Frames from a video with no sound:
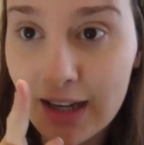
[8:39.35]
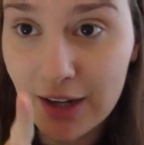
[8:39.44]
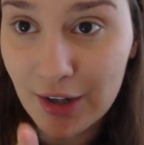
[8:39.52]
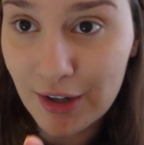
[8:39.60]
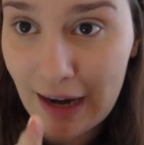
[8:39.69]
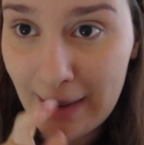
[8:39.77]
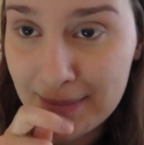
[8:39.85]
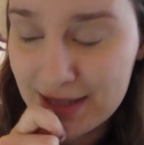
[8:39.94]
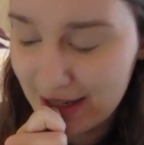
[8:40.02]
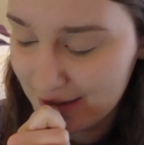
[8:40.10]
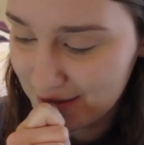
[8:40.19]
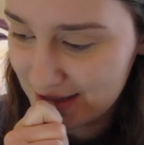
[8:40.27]
a crap
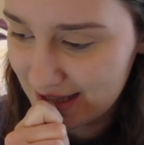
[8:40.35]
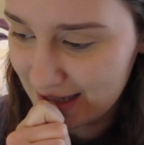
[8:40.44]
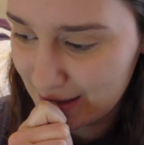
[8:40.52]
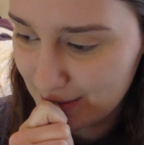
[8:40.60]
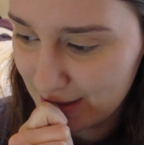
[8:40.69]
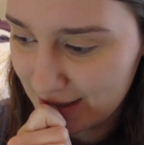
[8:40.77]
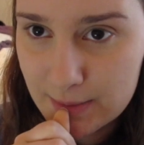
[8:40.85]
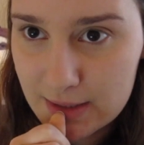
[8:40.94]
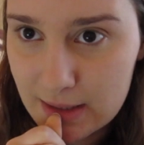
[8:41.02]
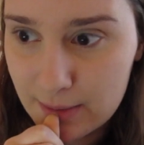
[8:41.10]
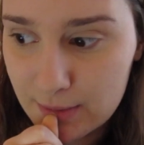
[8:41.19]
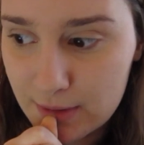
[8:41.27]
ton of cinnamon,
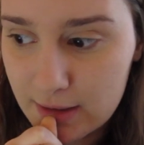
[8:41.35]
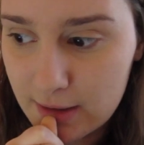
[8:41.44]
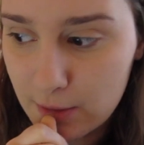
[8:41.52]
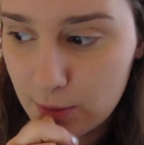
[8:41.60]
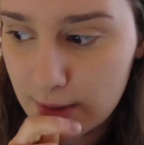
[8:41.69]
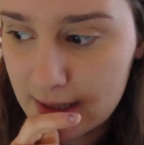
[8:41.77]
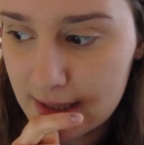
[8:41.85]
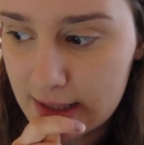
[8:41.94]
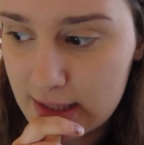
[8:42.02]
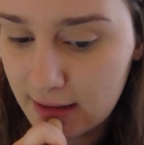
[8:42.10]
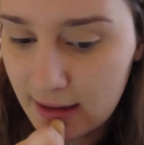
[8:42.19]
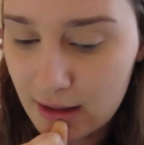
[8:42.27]
some
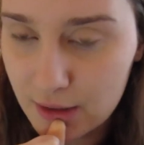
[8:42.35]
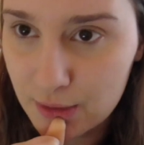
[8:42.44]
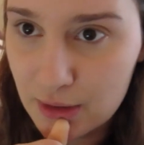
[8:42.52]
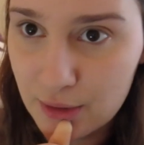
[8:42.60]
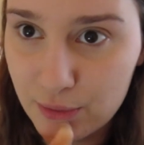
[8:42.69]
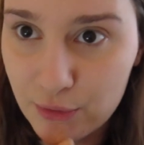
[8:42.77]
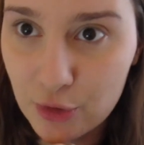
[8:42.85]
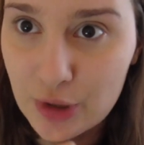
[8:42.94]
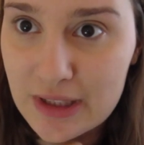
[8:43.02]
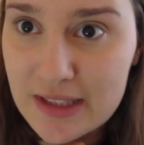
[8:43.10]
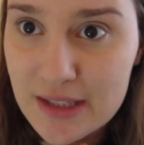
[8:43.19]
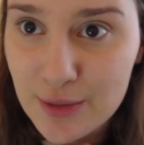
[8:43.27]
liquid
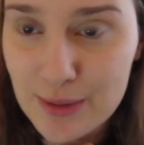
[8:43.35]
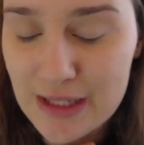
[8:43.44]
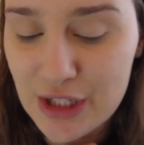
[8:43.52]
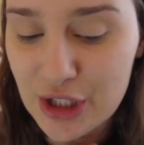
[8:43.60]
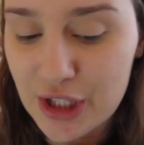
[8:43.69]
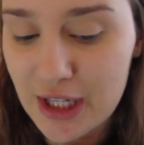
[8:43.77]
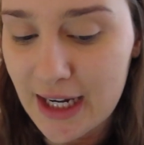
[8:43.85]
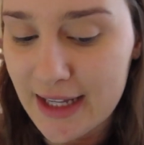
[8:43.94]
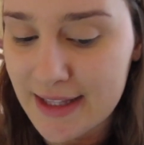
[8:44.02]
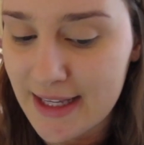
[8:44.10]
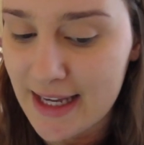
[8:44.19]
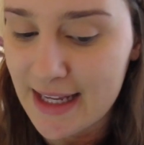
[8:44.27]
calorie-free sweetener,
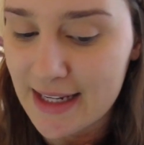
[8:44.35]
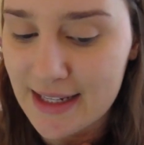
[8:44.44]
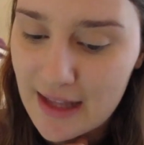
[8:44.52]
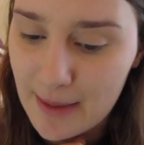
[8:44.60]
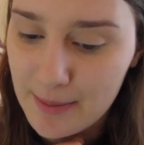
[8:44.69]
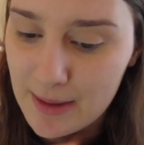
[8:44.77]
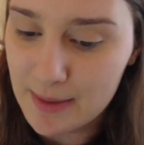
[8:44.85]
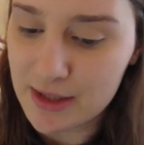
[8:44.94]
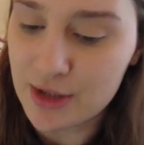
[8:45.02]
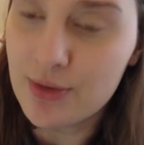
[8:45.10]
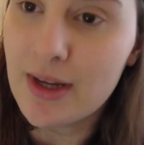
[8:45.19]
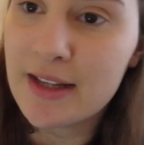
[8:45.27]
and then that
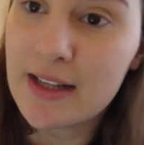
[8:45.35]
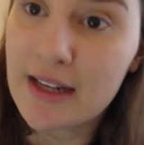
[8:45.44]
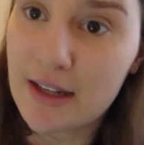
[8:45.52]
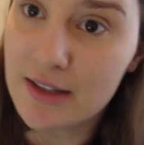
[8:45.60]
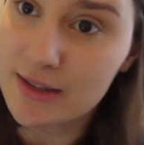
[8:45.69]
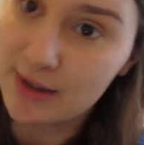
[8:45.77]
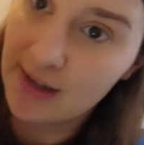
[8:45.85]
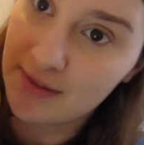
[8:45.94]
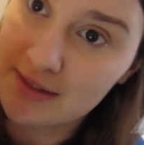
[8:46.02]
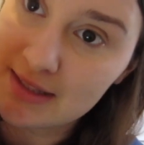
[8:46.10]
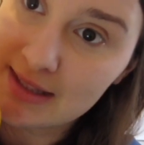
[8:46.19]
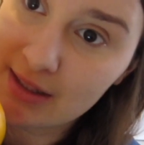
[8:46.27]
PB2, and then I also have
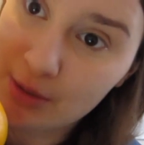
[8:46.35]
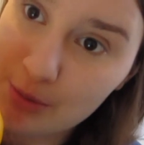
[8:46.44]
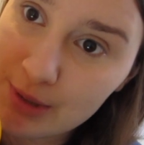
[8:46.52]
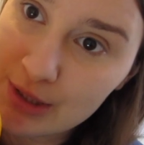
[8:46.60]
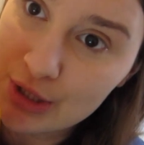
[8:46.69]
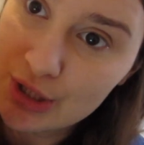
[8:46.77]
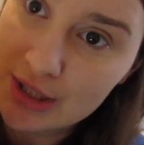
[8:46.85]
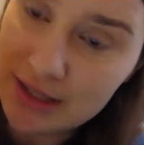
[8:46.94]
this little orange,